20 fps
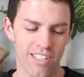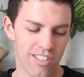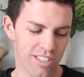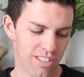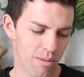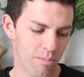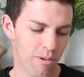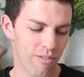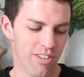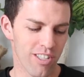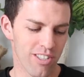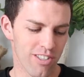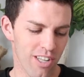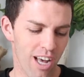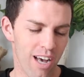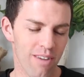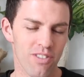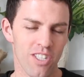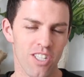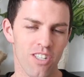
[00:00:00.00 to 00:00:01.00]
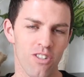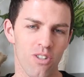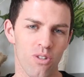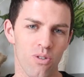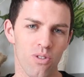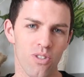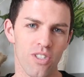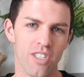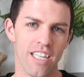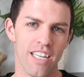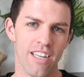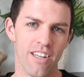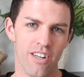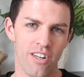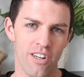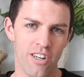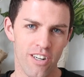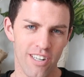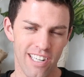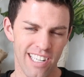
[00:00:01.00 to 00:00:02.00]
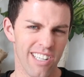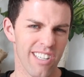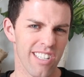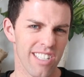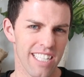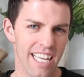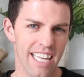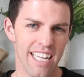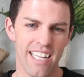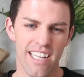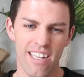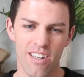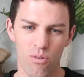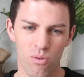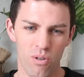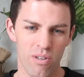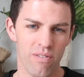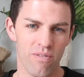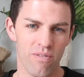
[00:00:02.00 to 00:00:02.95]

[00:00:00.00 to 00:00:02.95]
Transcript: there's some of the soft tissues that are irritated or